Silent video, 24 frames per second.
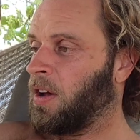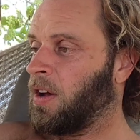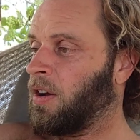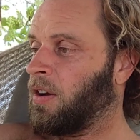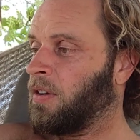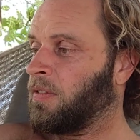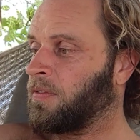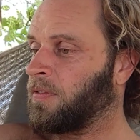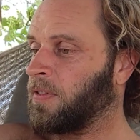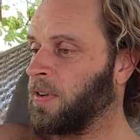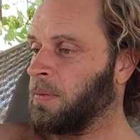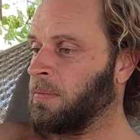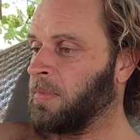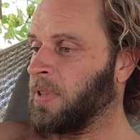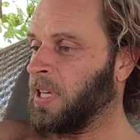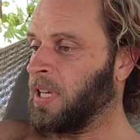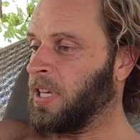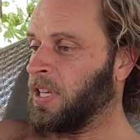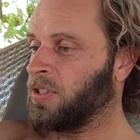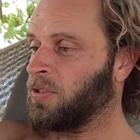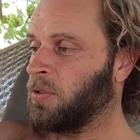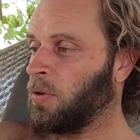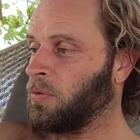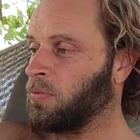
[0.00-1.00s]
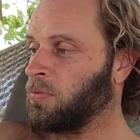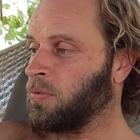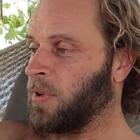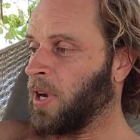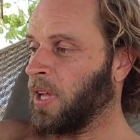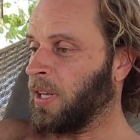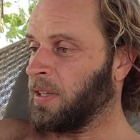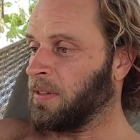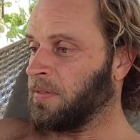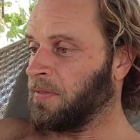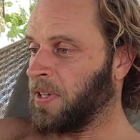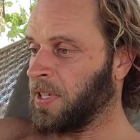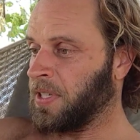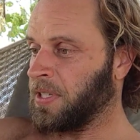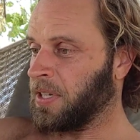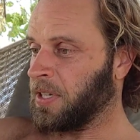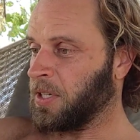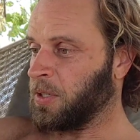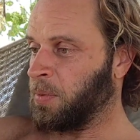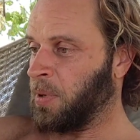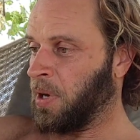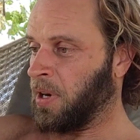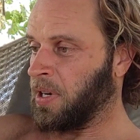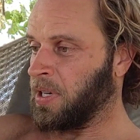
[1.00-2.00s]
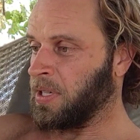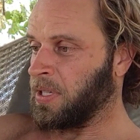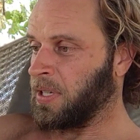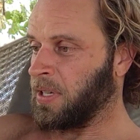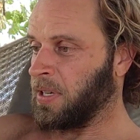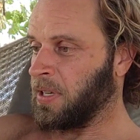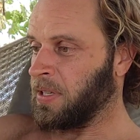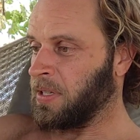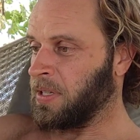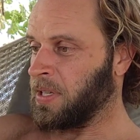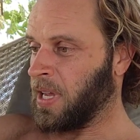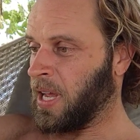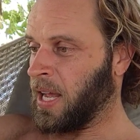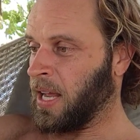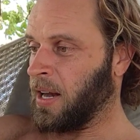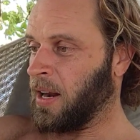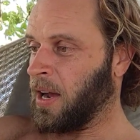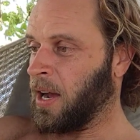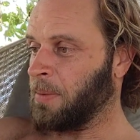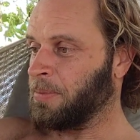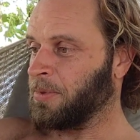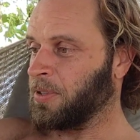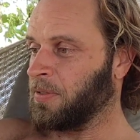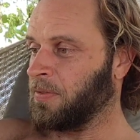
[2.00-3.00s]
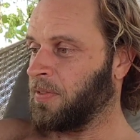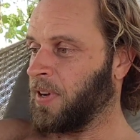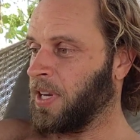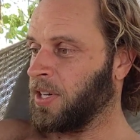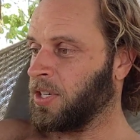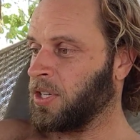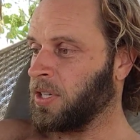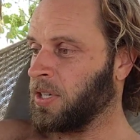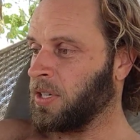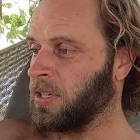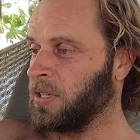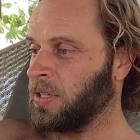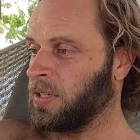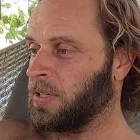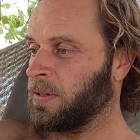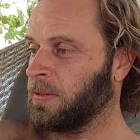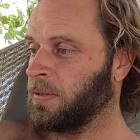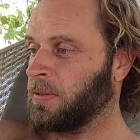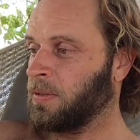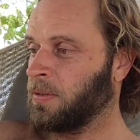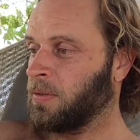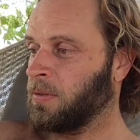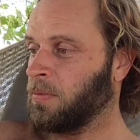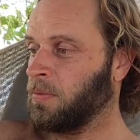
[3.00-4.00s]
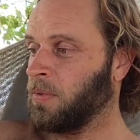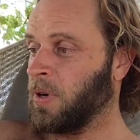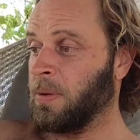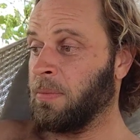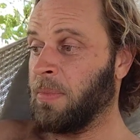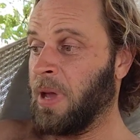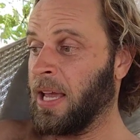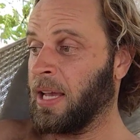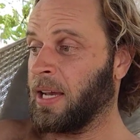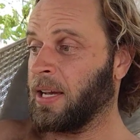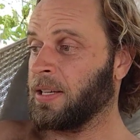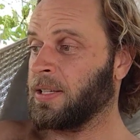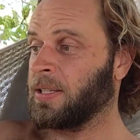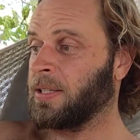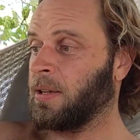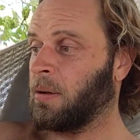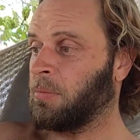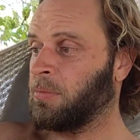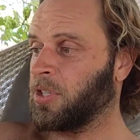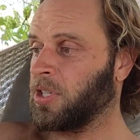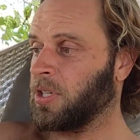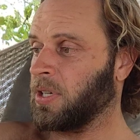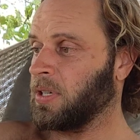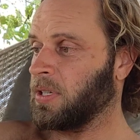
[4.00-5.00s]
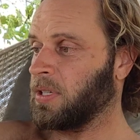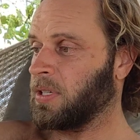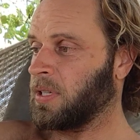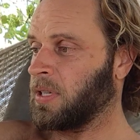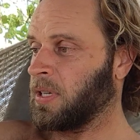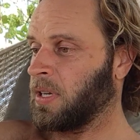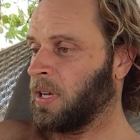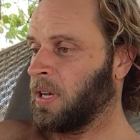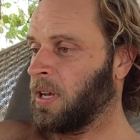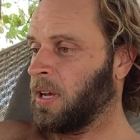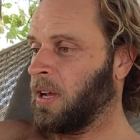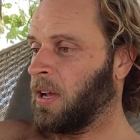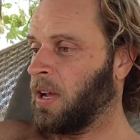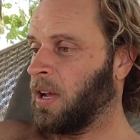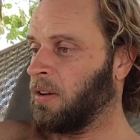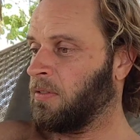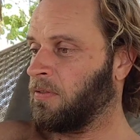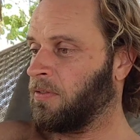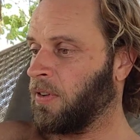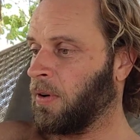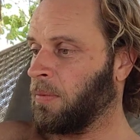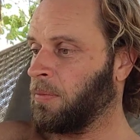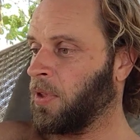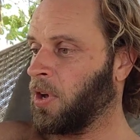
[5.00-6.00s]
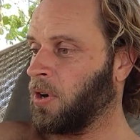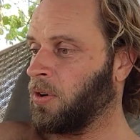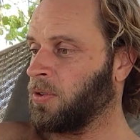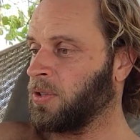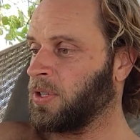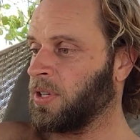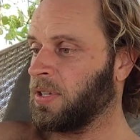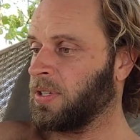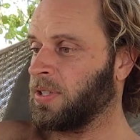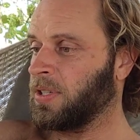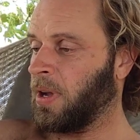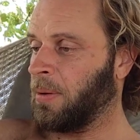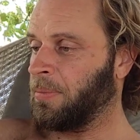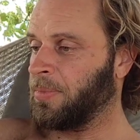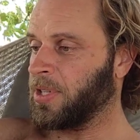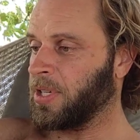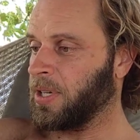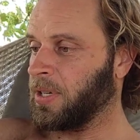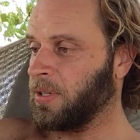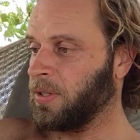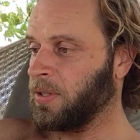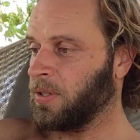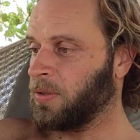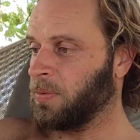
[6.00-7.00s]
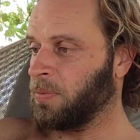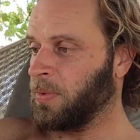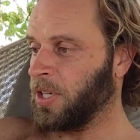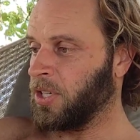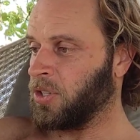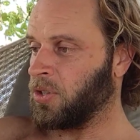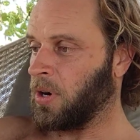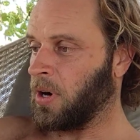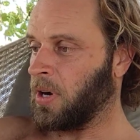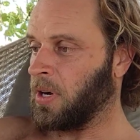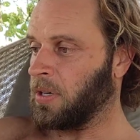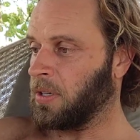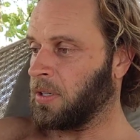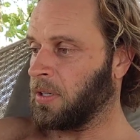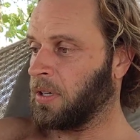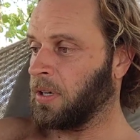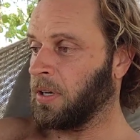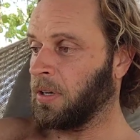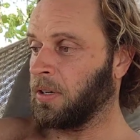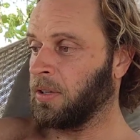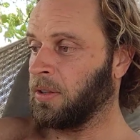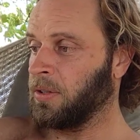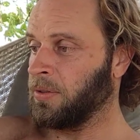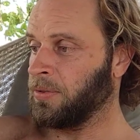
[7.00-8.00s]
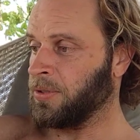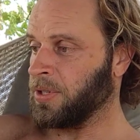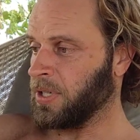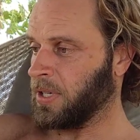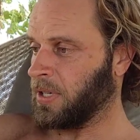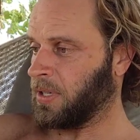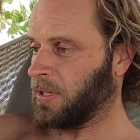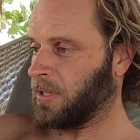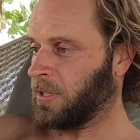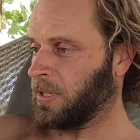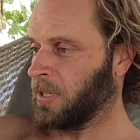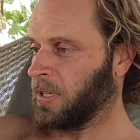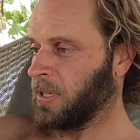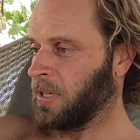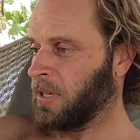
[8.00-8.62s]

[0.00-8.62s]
From these relevant experiences and observations, we make assumptions, and from those assumptions, we draw conclusions.